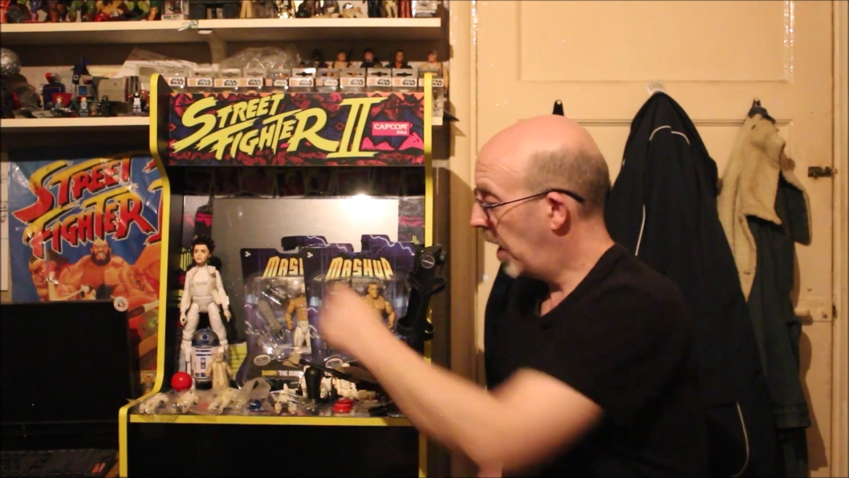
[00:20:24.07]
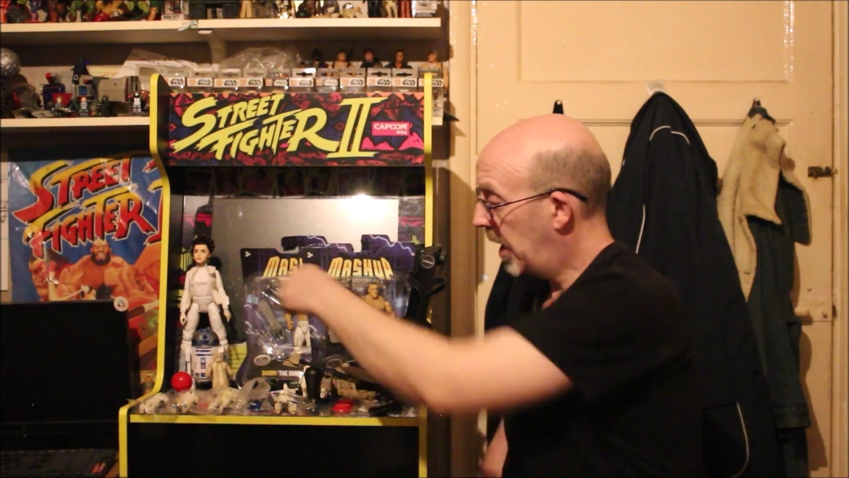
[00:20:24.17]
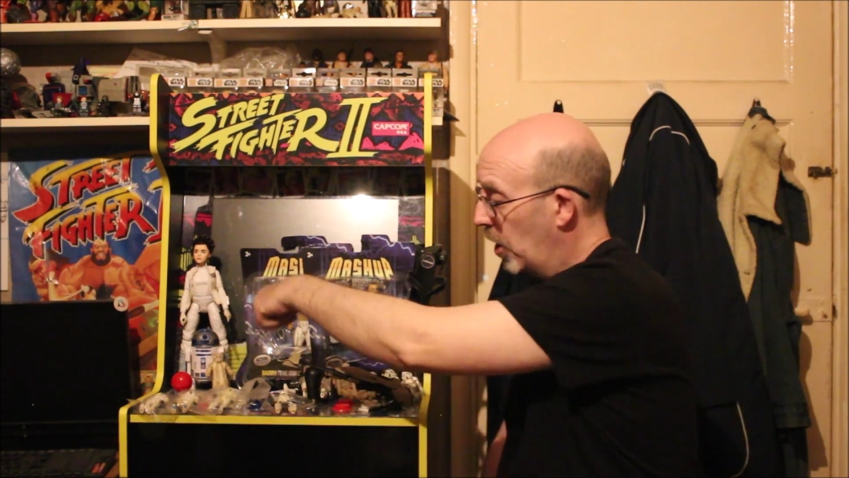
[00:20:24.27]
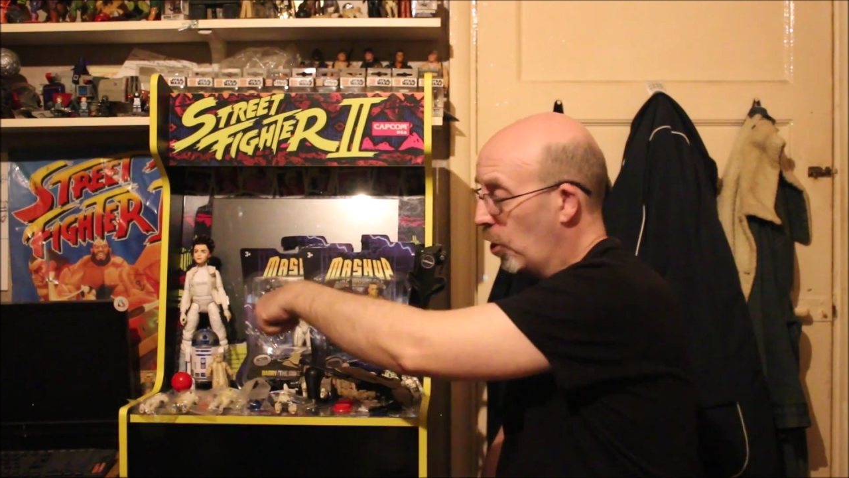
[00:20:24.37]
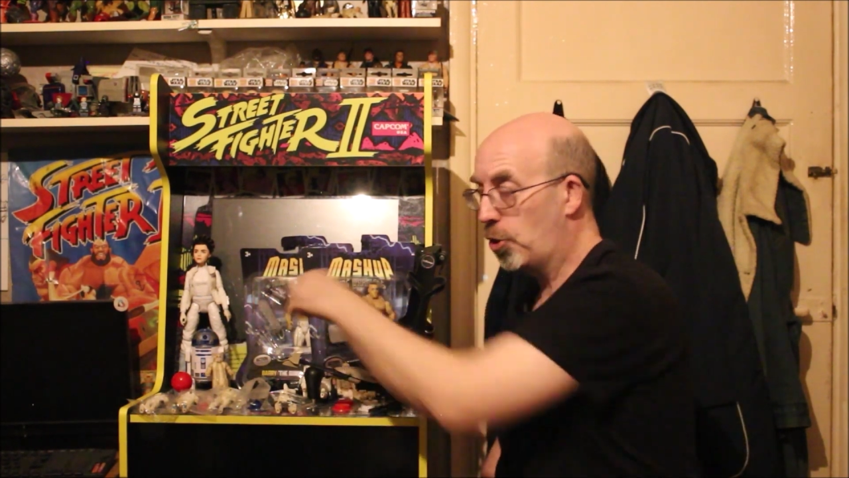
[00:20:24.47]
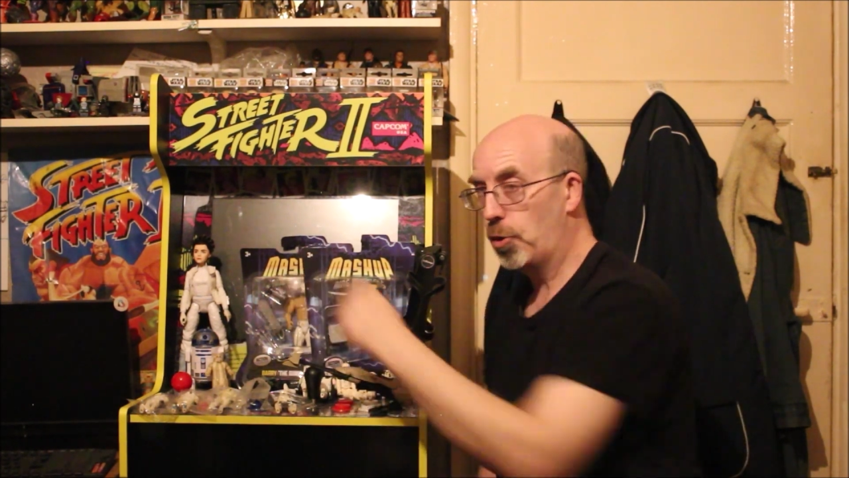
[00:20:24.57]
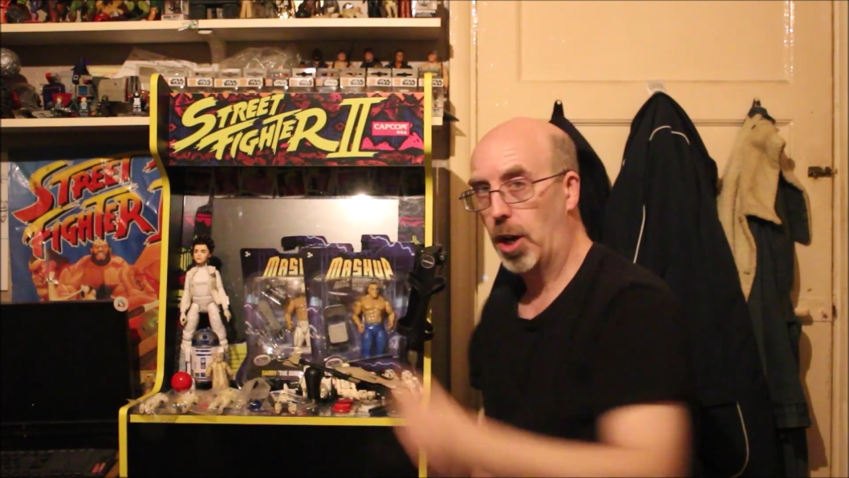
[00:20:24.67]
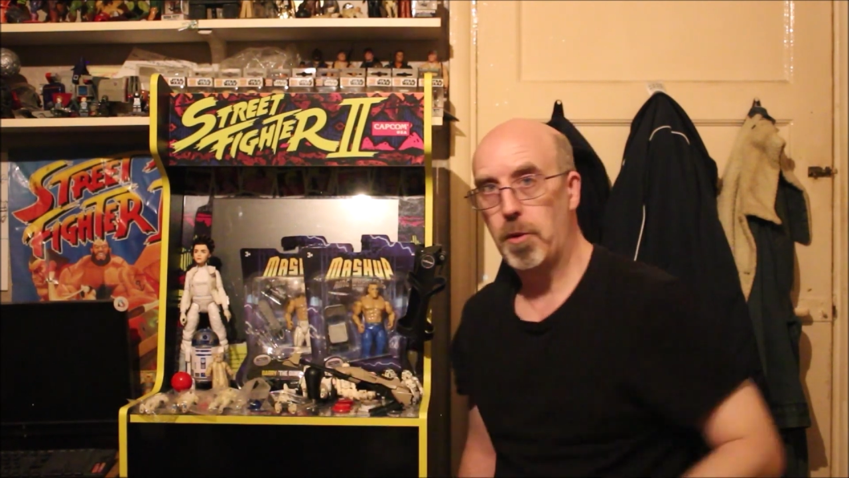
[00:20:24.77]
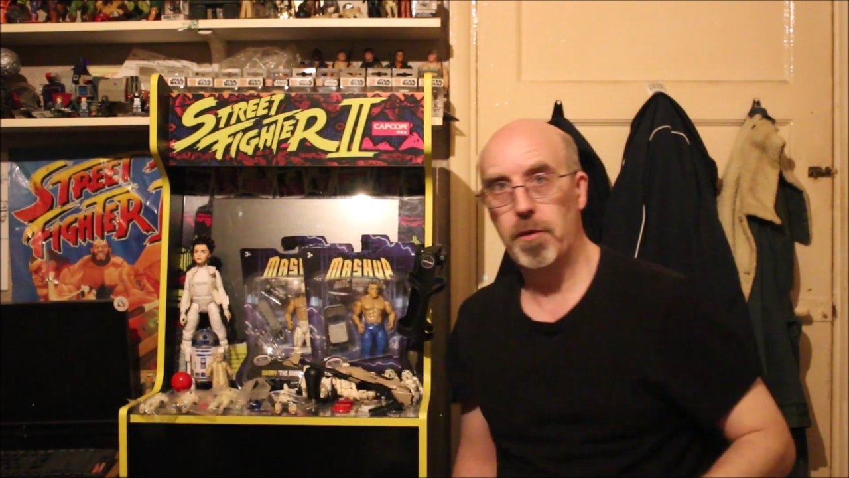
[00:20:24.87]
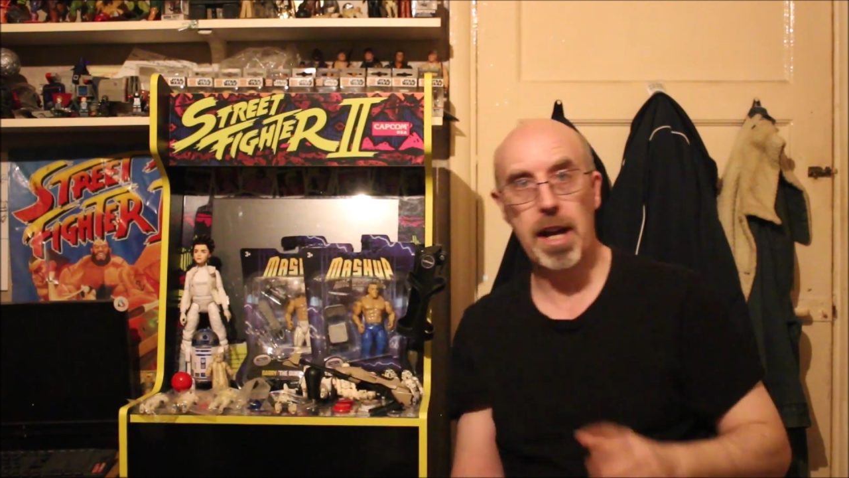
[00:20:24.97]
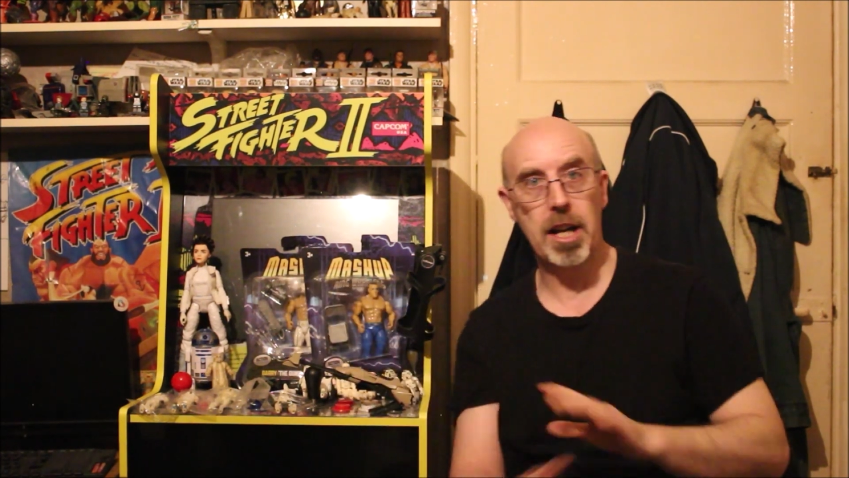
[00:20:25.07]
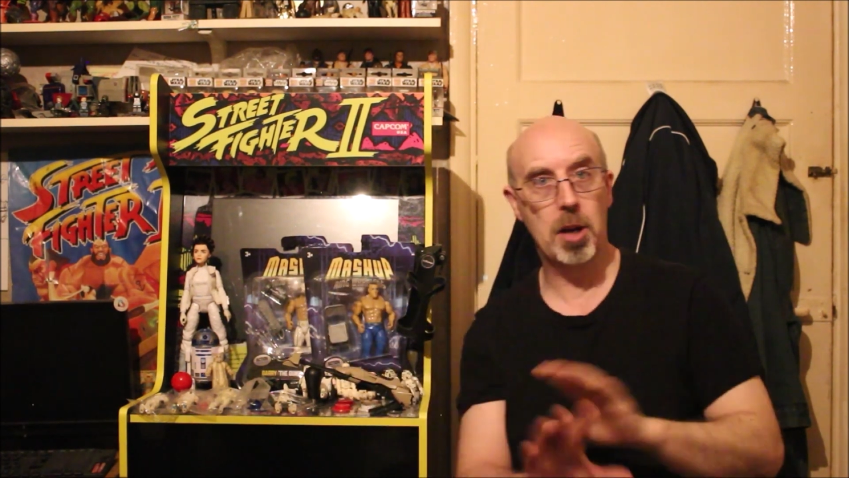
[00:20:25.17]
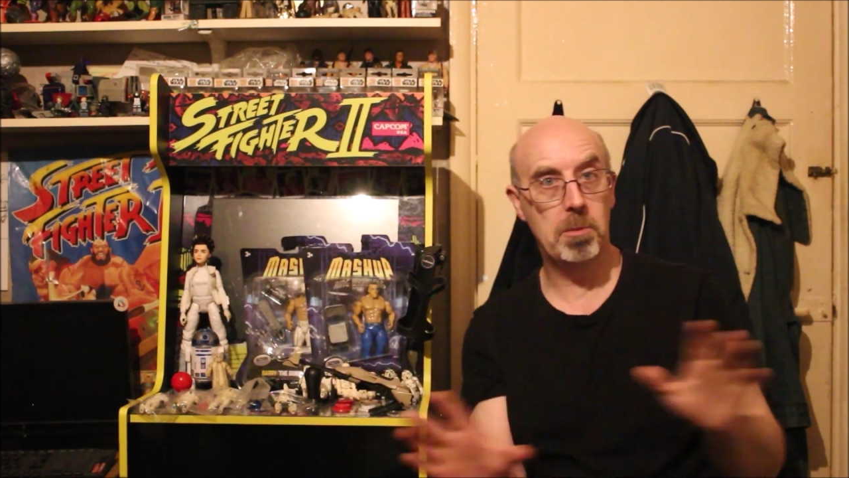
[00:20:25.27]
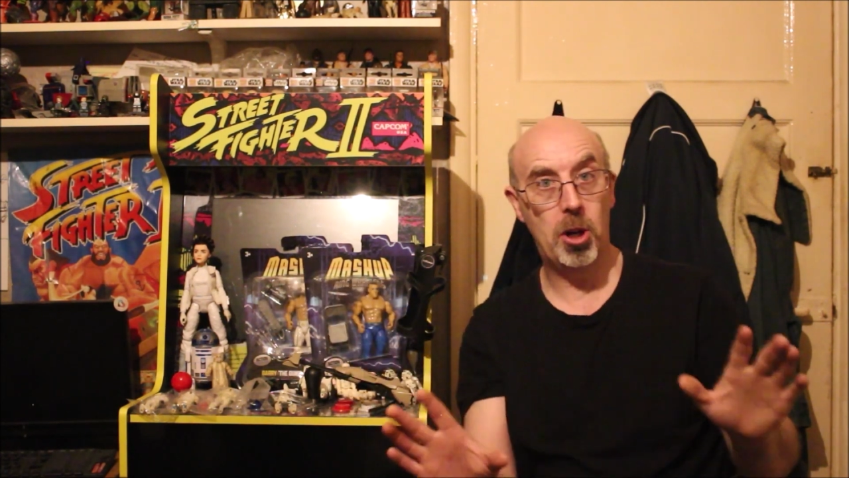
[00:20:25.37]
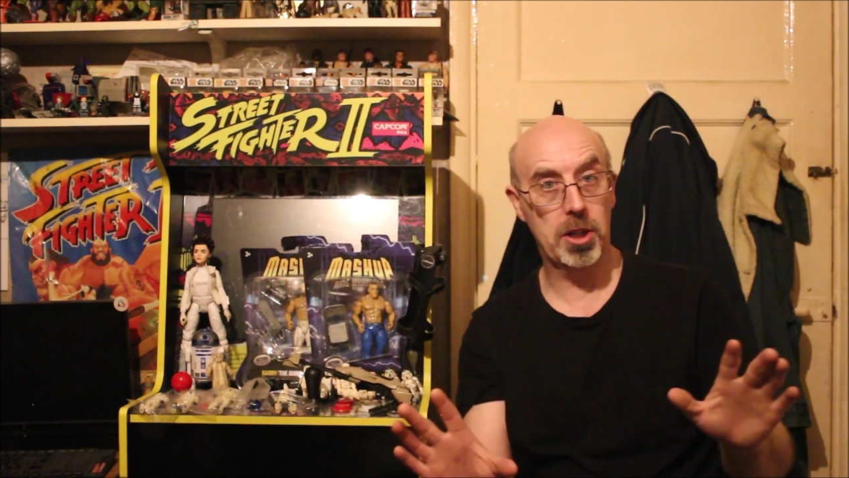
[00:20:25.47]
and a Lugre without
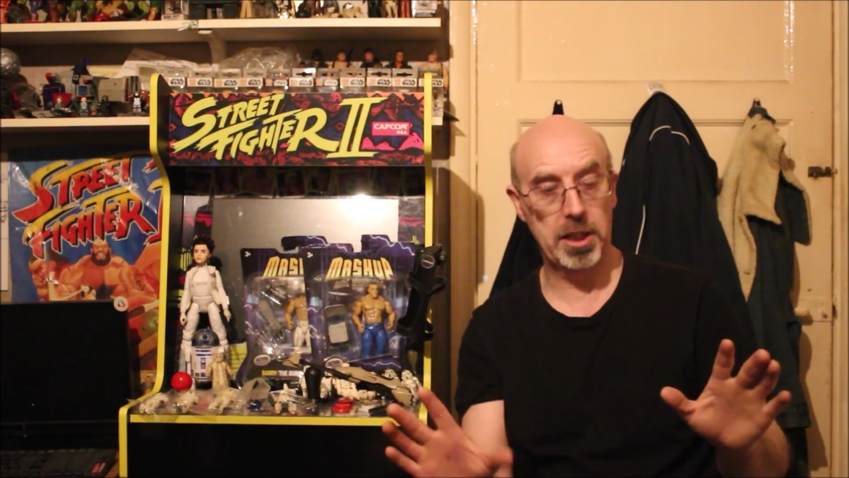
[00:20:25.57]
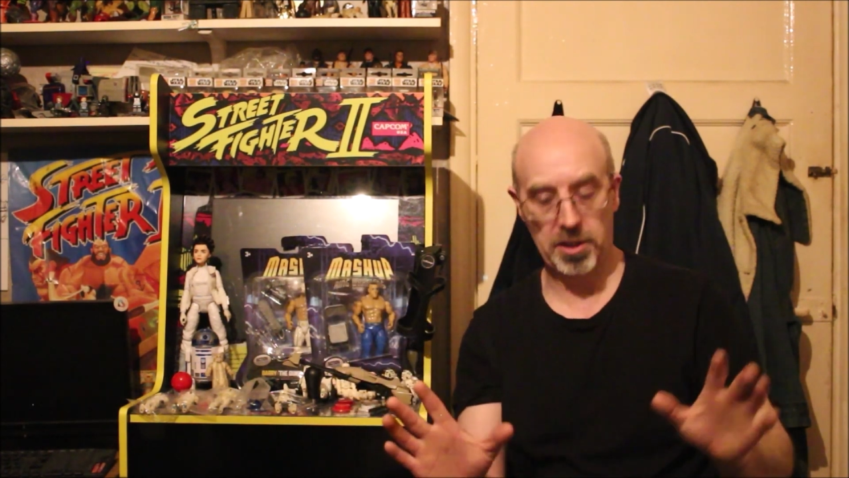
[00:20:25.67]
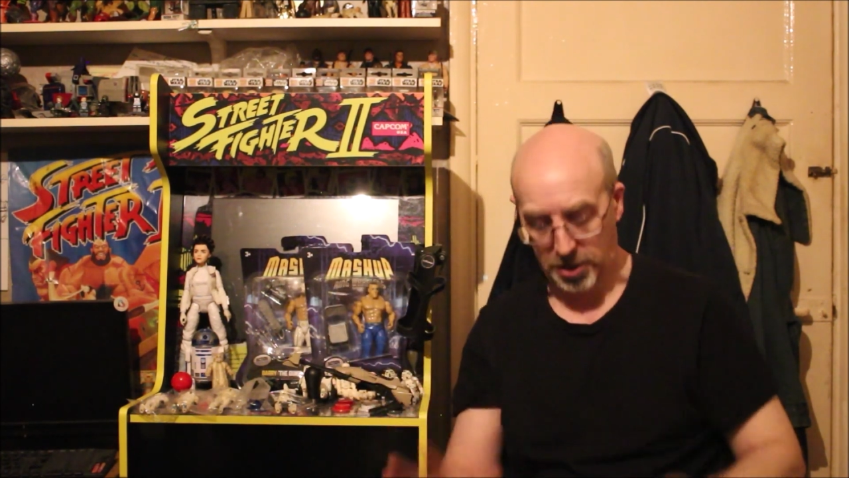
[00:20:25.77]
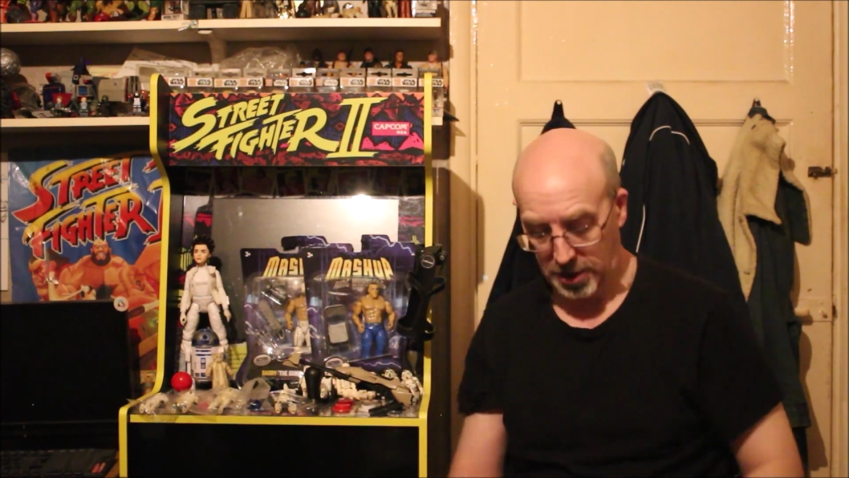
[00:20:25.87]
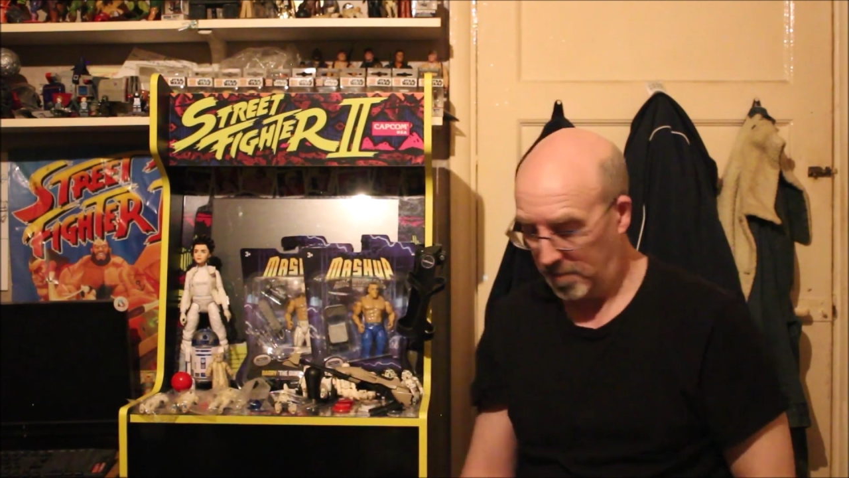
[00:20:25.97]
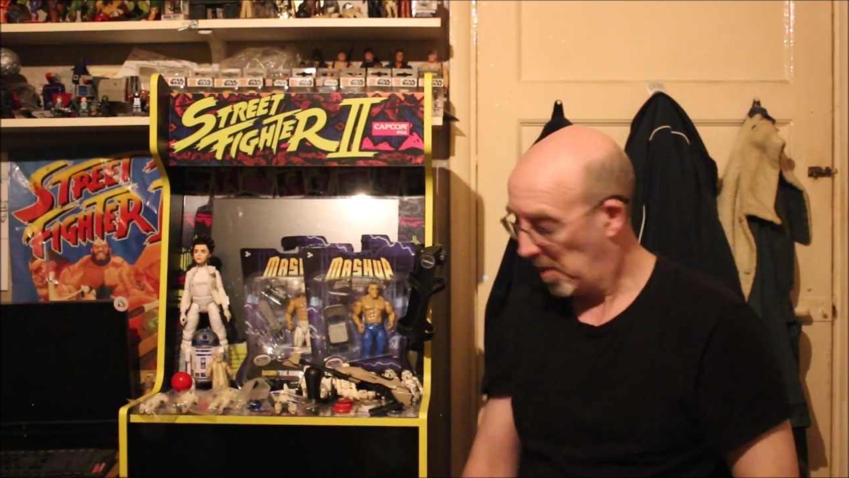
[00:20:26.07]
no markings.